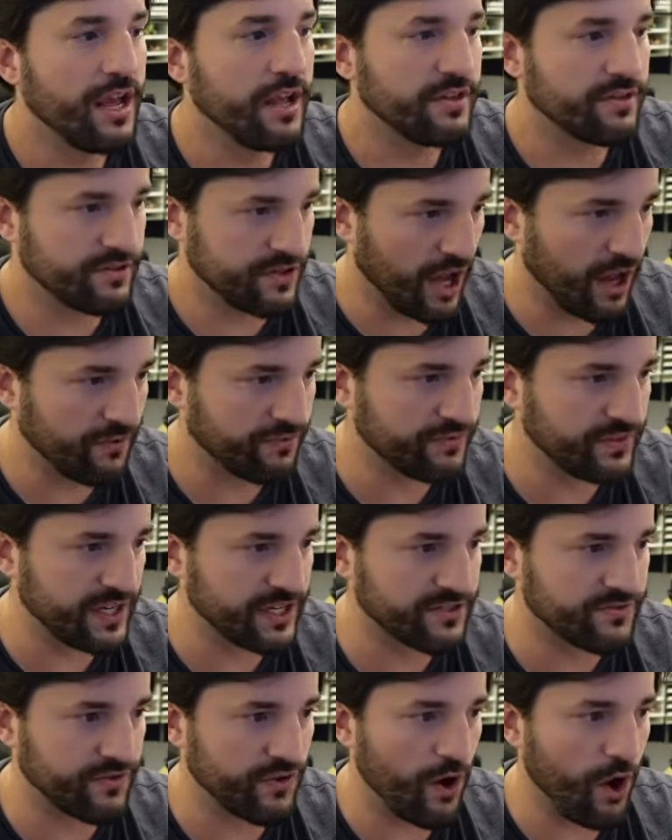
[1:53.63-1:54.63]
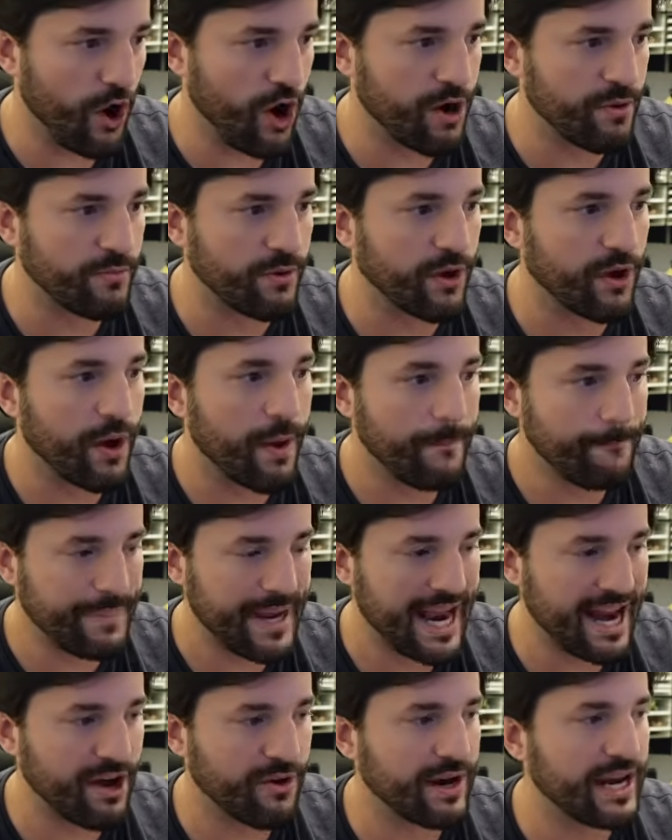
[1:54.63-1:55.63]
toughness for armor,
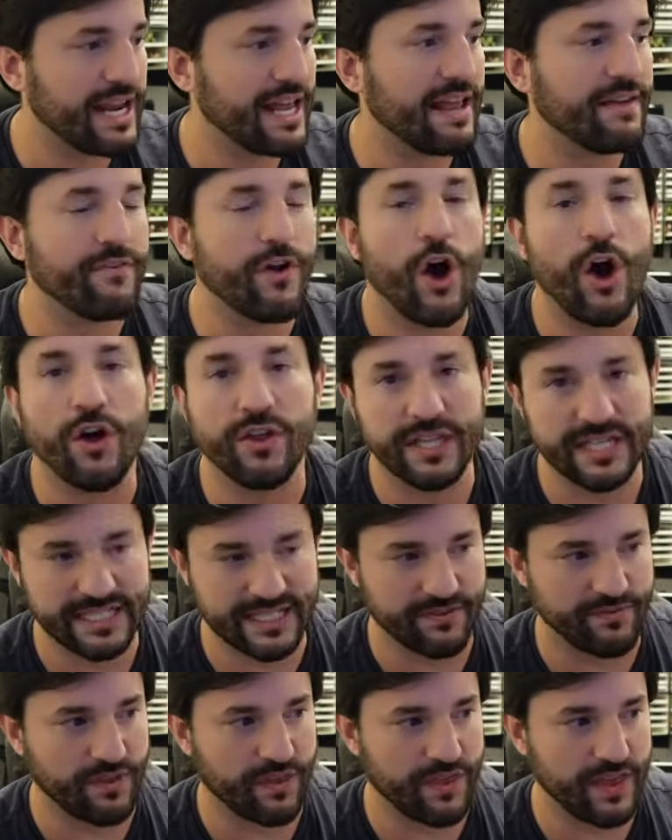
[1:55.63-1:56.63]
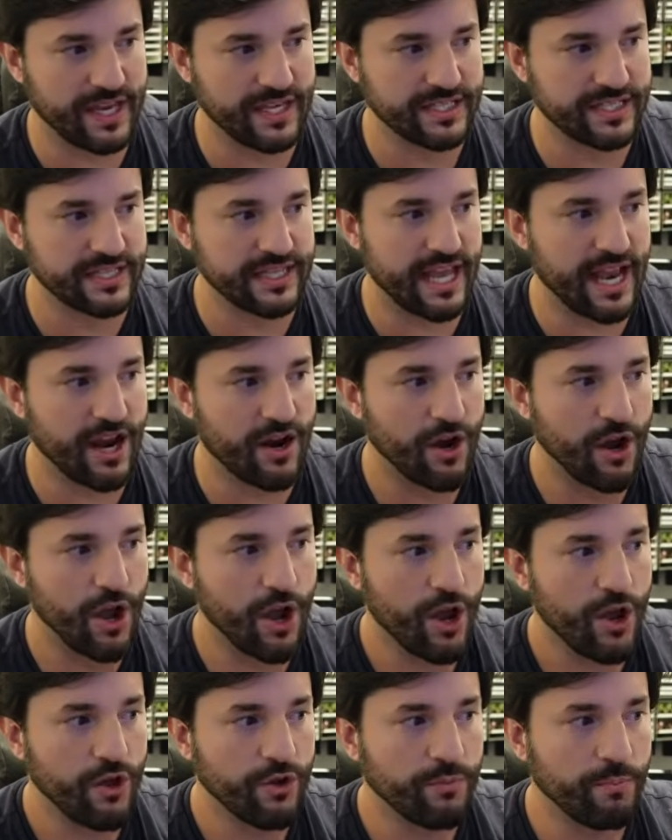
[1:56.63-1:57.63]
parry. They have all these different things in there,
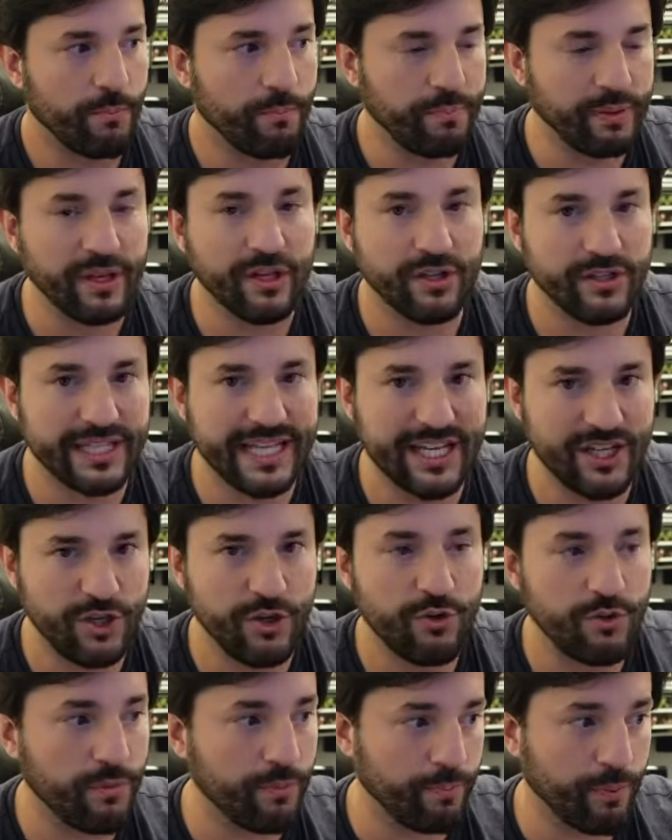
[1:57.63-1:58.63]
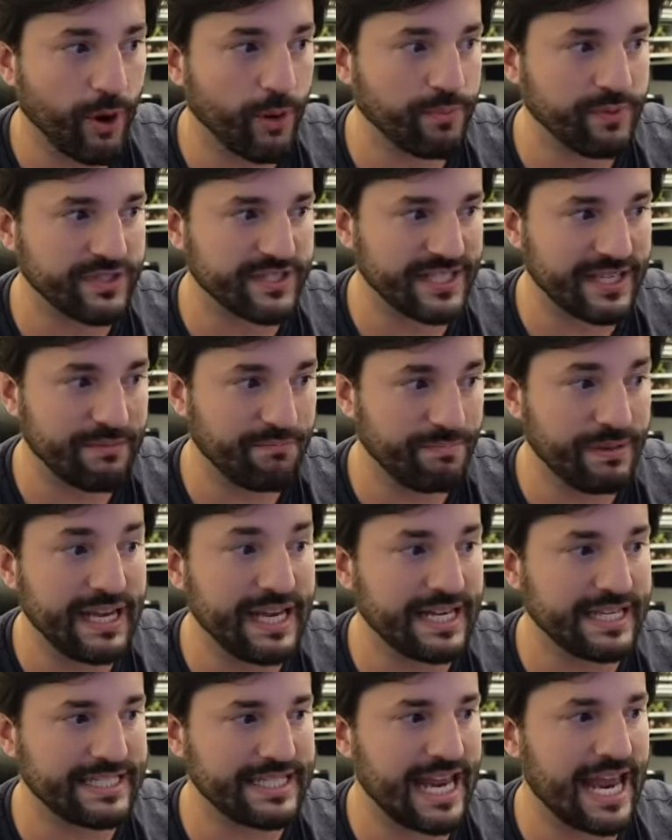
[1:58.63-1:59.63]
building you to purposely be
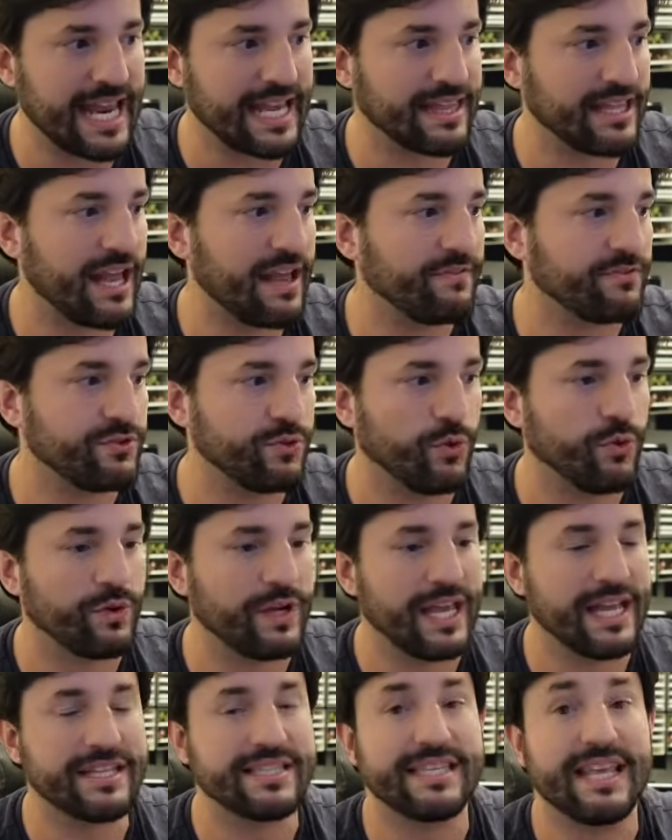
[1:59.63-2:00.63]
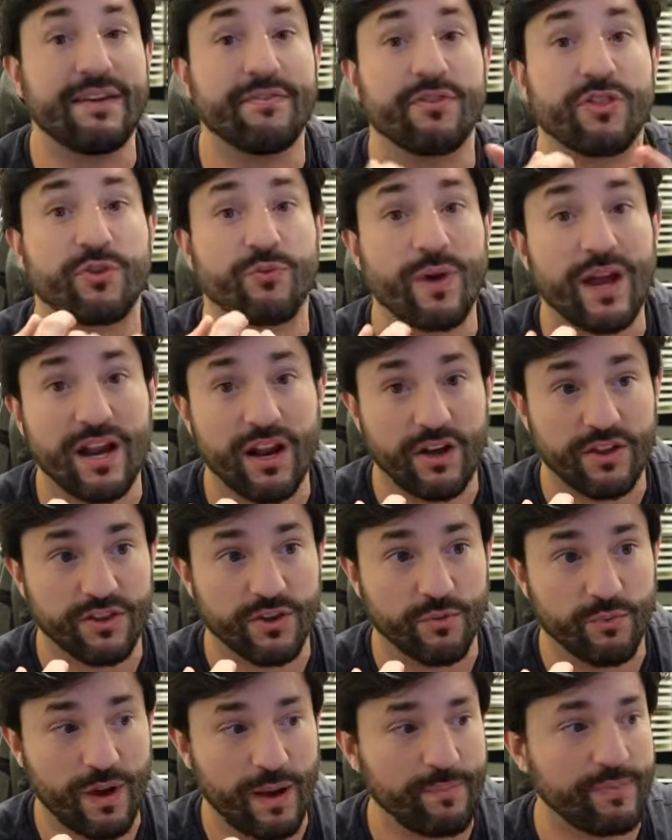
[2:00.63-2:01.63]
a tank. They have toolkits, they have threat on their
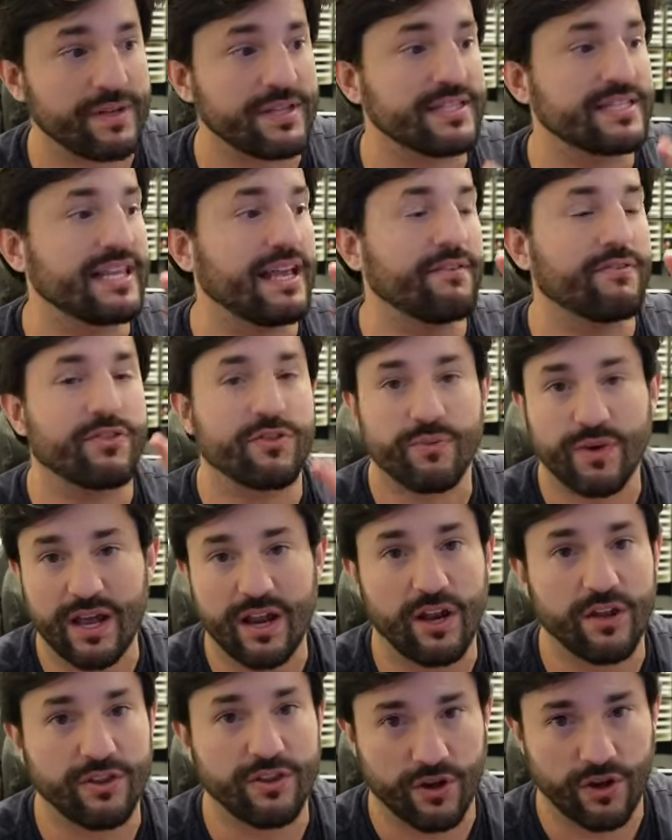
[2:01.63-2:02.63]
weapons, they have threat on their